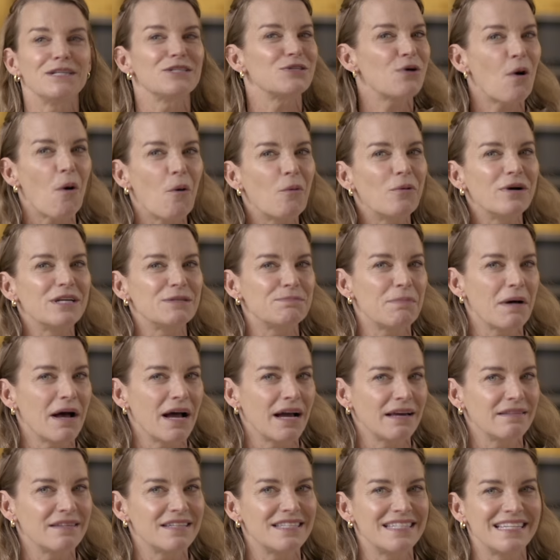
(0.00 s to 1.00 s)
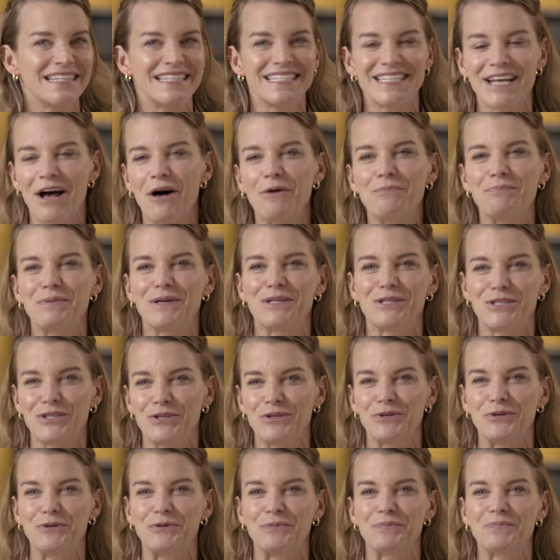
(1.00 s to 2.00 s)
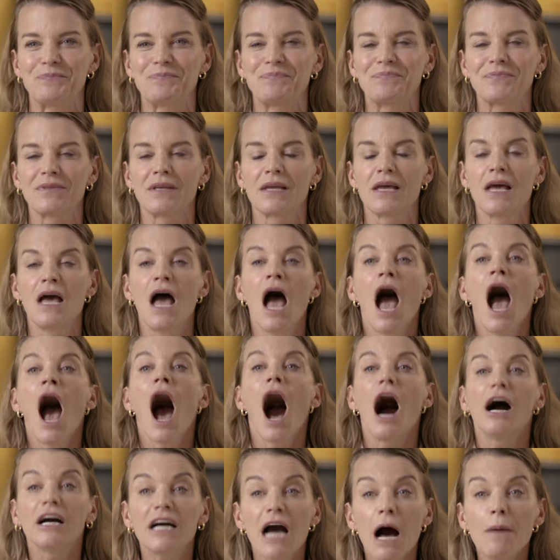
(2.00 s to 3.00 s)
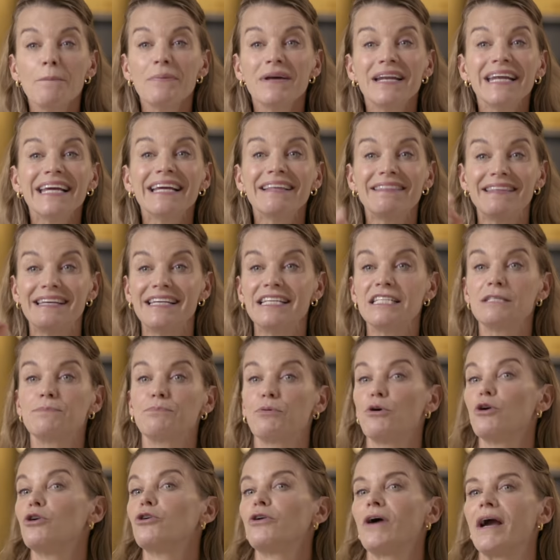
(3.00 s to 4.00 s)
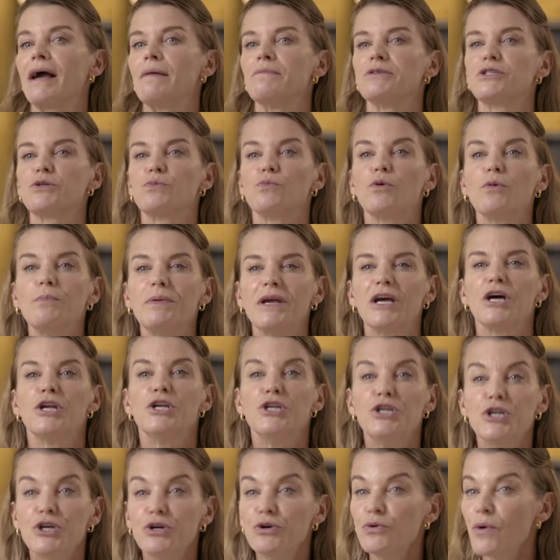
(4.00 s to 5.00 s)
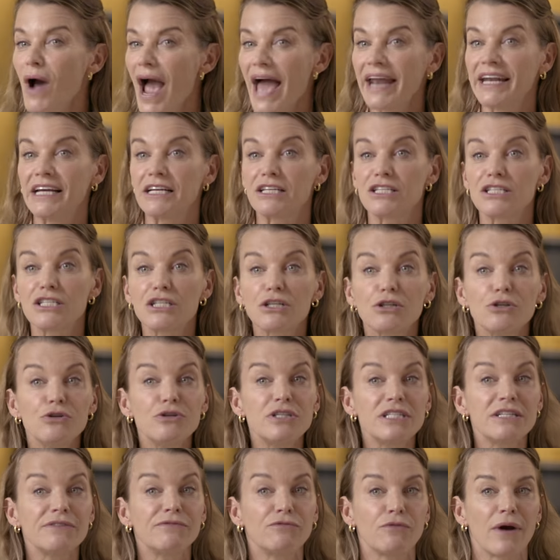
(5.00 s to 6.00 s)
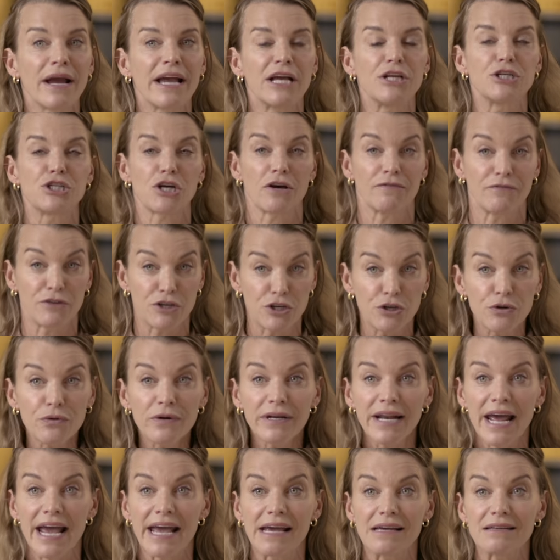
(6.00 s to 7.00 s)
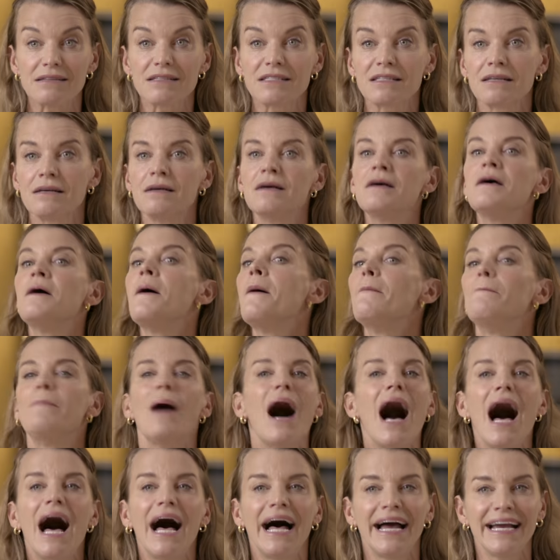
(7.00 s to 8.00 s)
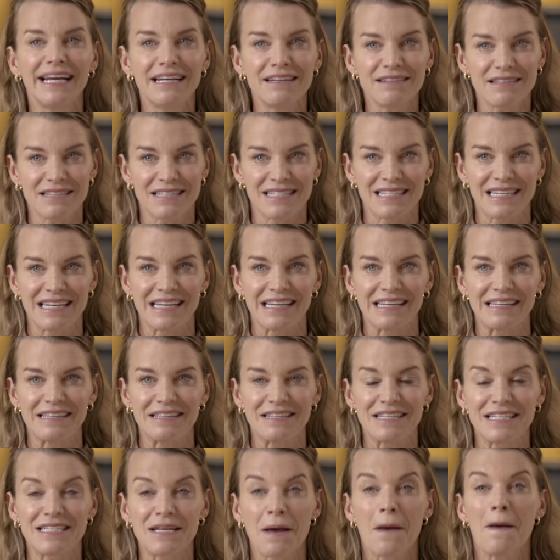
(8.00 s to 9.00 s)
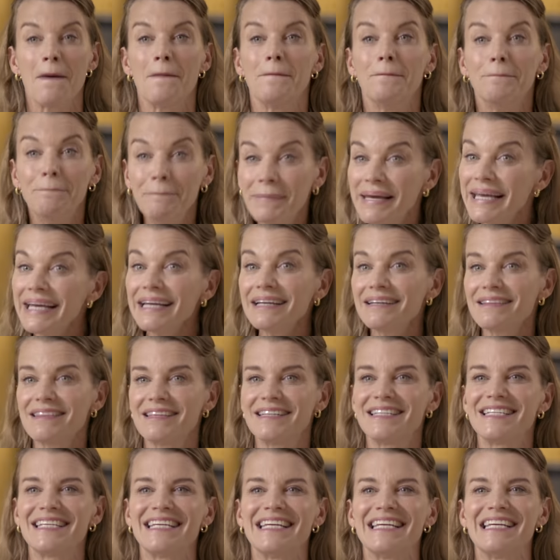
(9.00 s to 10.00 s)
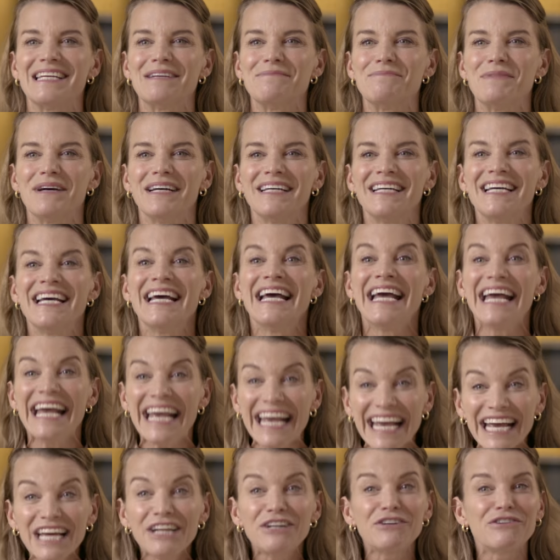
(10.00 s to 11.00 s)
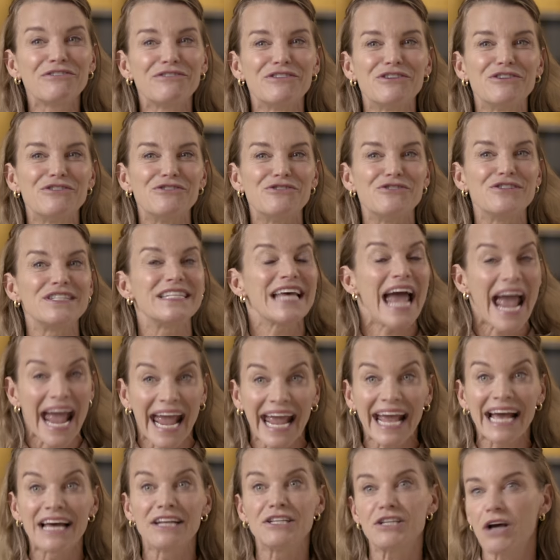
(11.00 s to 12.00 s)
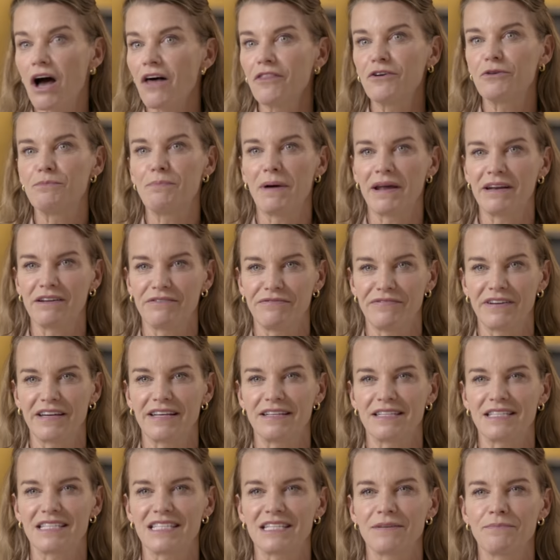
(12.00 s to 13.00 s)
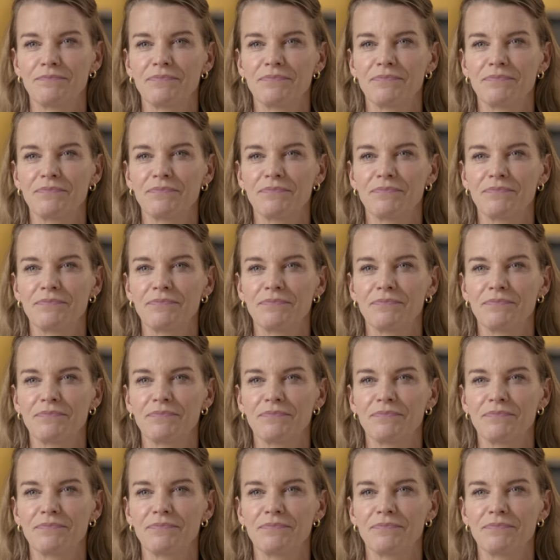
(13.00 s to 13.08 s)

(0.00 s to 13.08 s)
is always behind the scenes helping too. Accompanying these programs will be a new and exclusive range of Q&As, behind the scenes, meet the team, interviews, and other benefits.